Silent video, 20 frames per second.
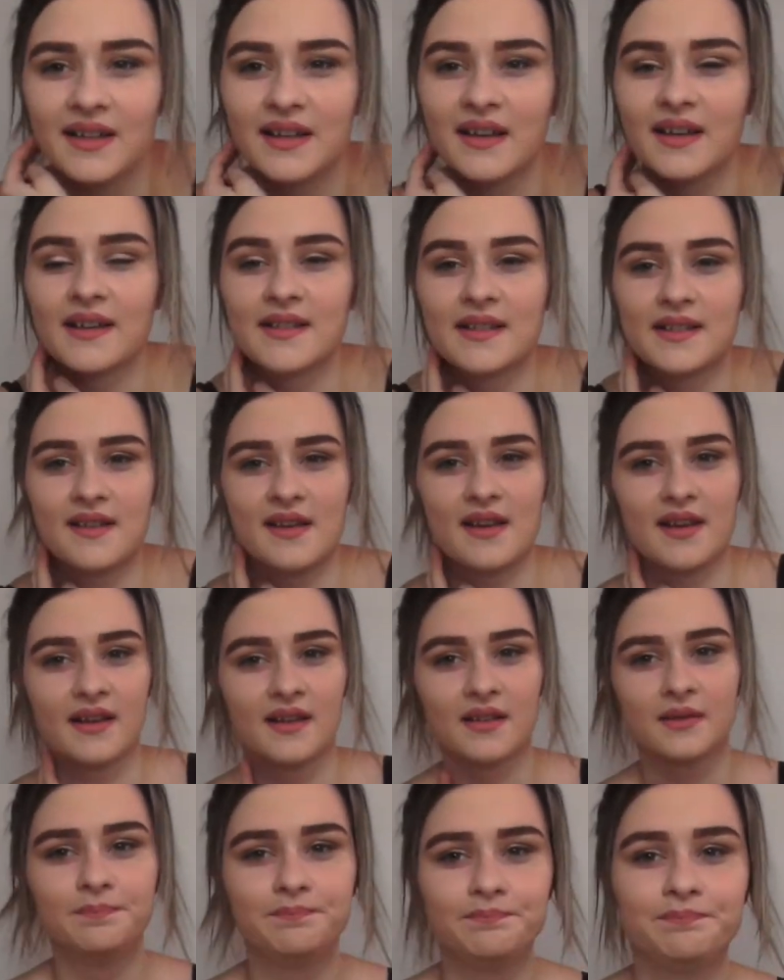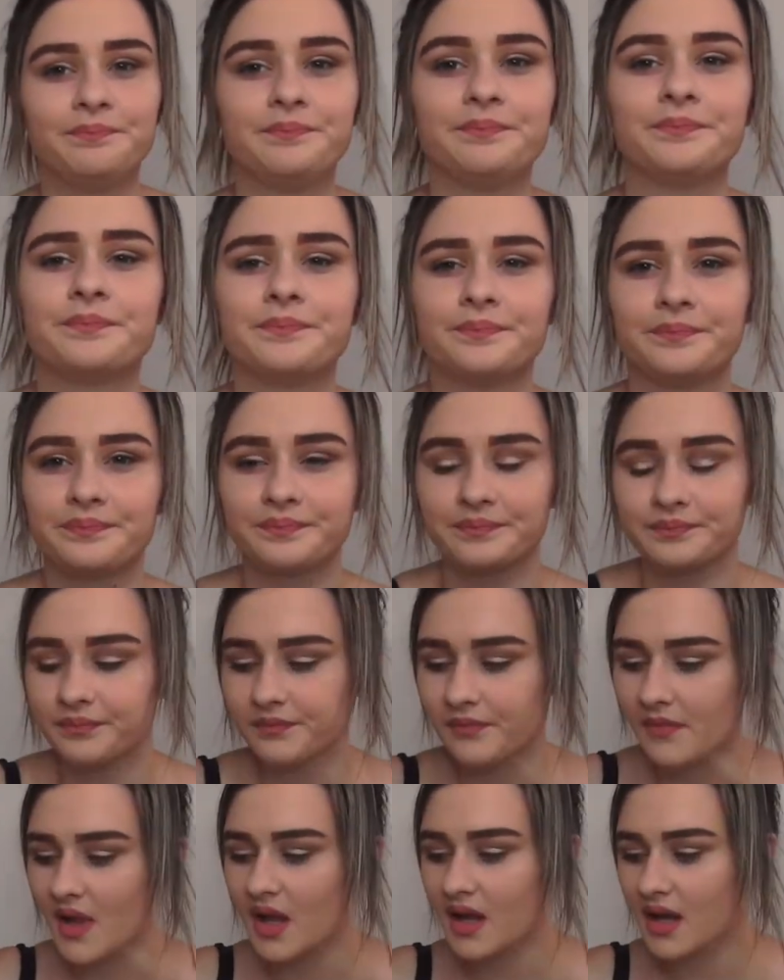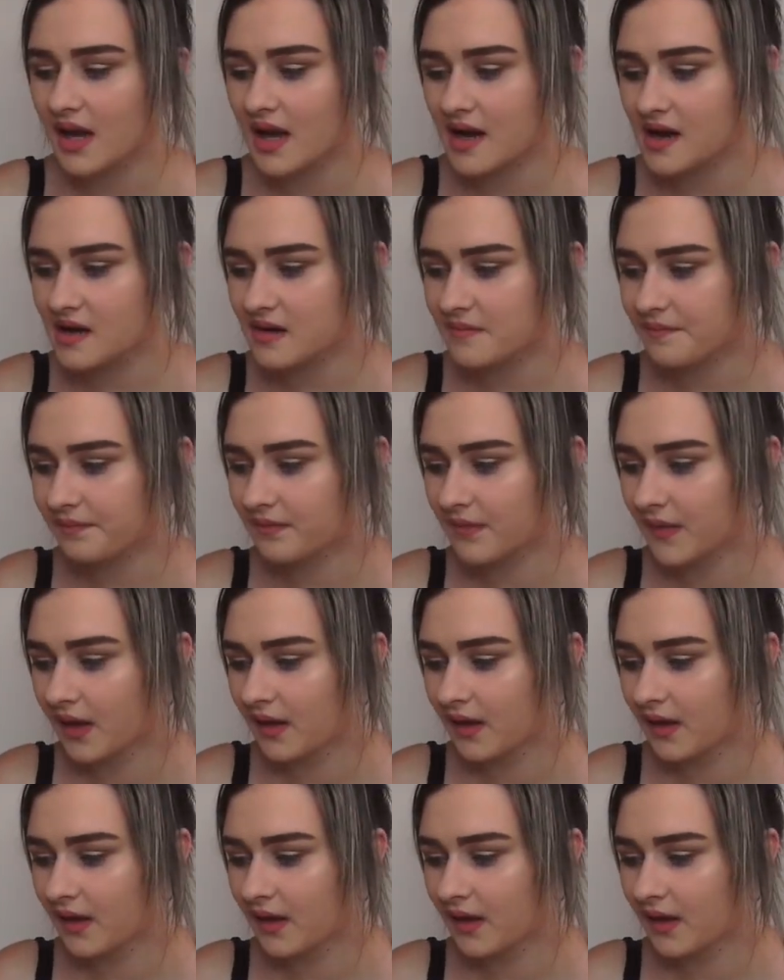I guess, like um